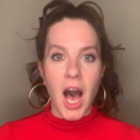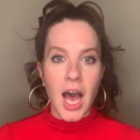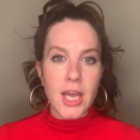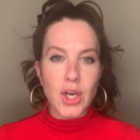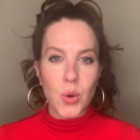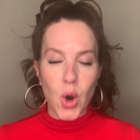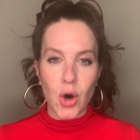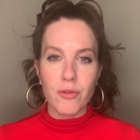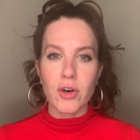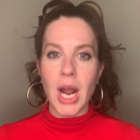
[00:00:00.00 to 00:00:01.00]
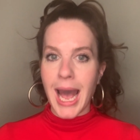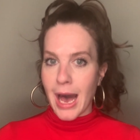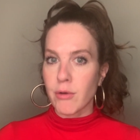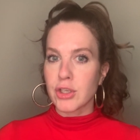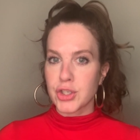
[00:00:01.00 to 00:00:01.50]
I go over
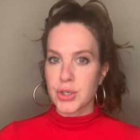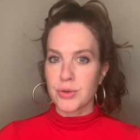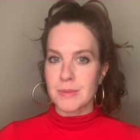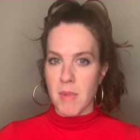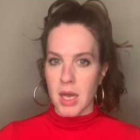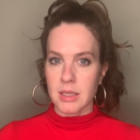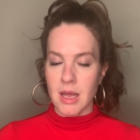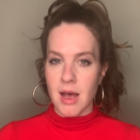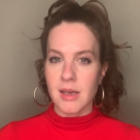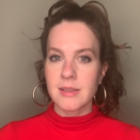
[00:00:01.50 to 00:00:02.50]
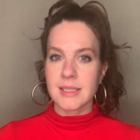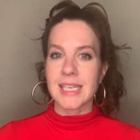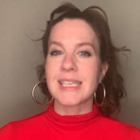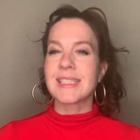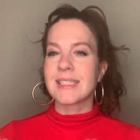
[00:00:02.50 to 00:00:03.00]
how to choose monologues
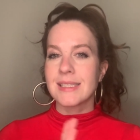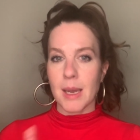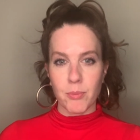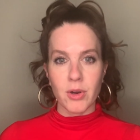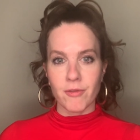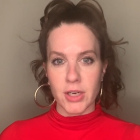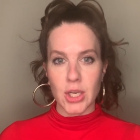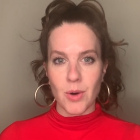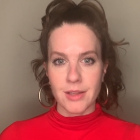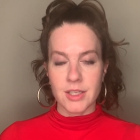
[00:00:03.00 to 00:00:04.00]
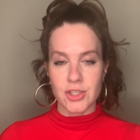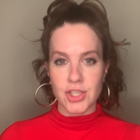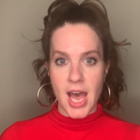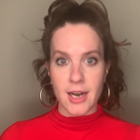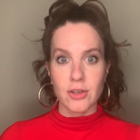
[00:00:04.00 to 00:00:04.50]
in a separate video on this
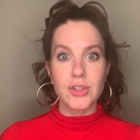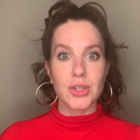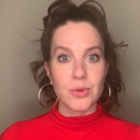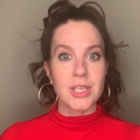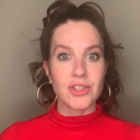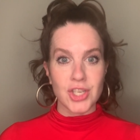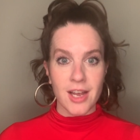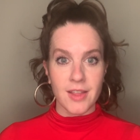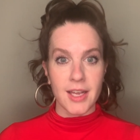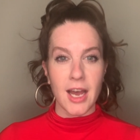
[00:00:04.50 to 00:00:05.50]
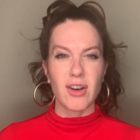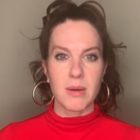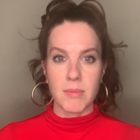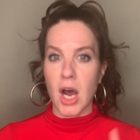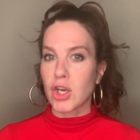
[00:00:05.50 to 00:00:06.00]
channel, so you can check that out,
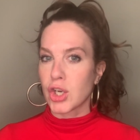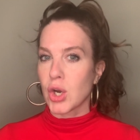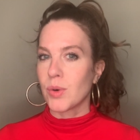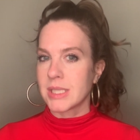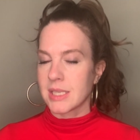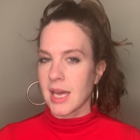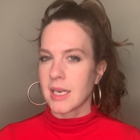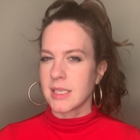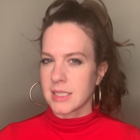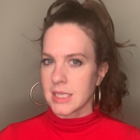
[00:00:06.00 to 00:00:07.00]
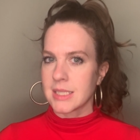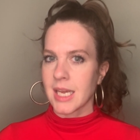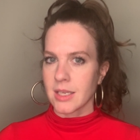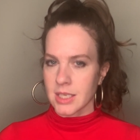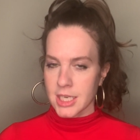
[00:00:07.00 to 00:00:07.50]
and I'm not going to go into that in
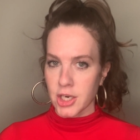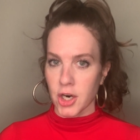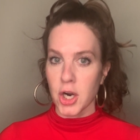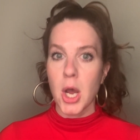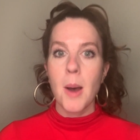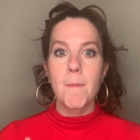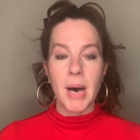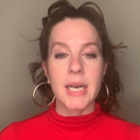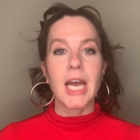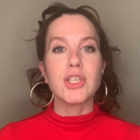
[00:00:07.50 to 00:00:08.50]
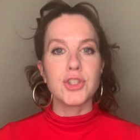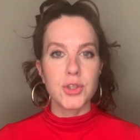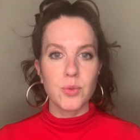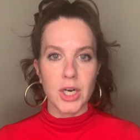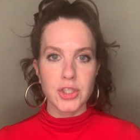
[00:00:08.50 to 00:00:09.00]
detail here. But I
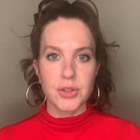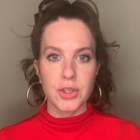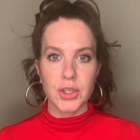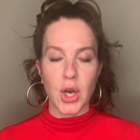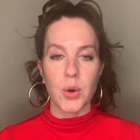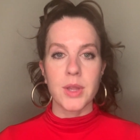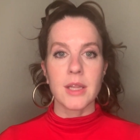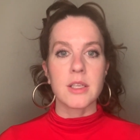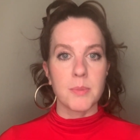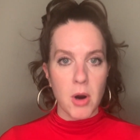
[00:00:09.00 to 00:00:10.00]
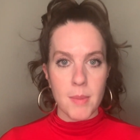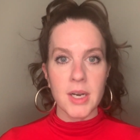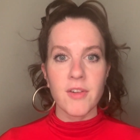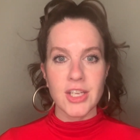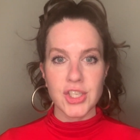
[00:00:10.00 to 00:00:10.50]
do want you to know that the
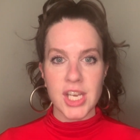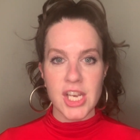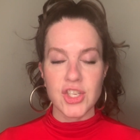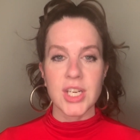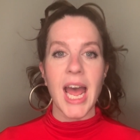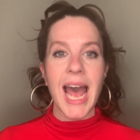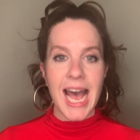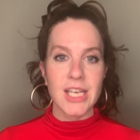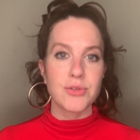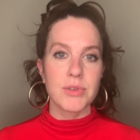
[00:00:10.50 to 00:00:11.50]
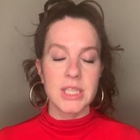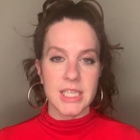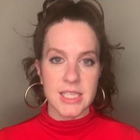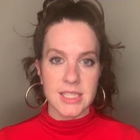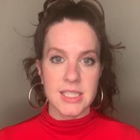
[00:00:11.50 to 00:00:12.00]
Department of Education has
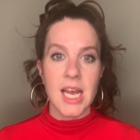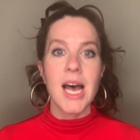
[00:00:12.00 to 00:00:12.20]
released